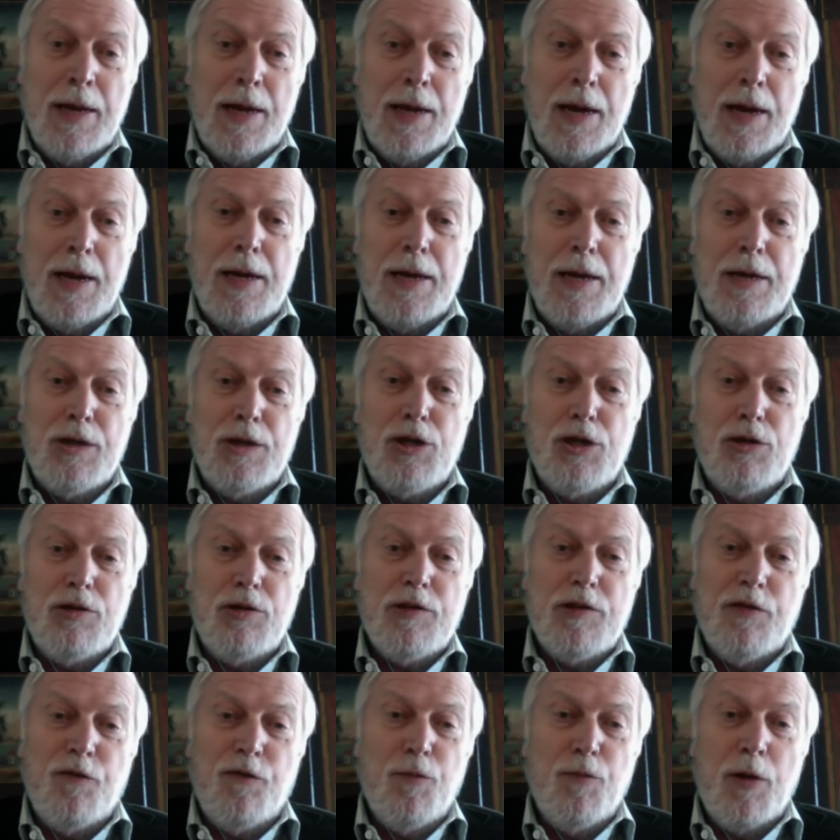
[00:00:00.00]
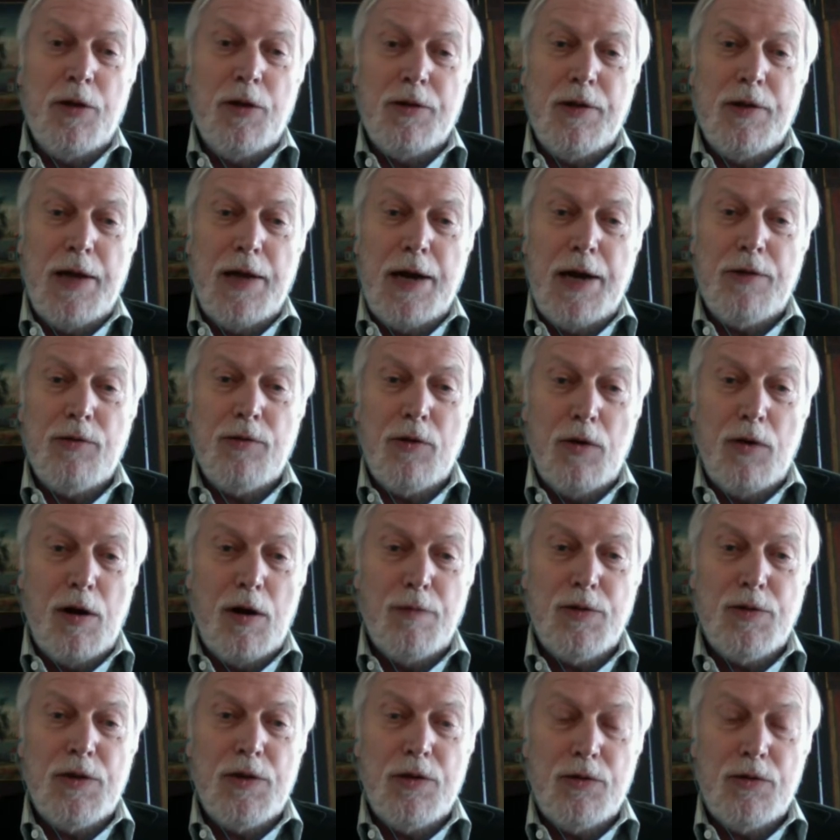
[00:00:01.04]
uh, issues of multilateral
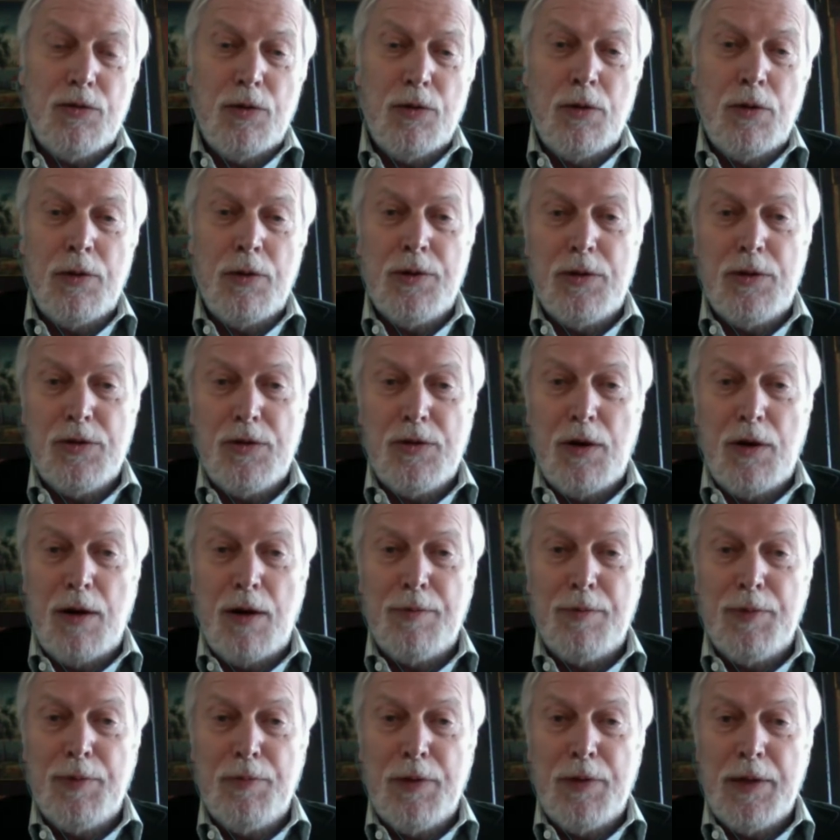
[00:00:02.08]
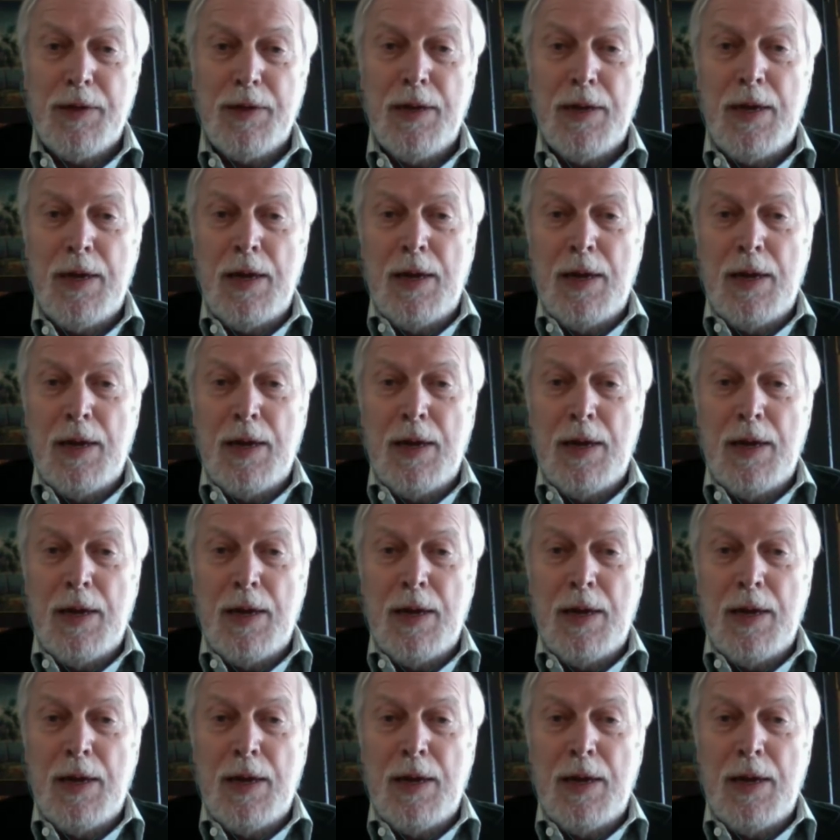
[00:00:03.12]
arms control and disarmament,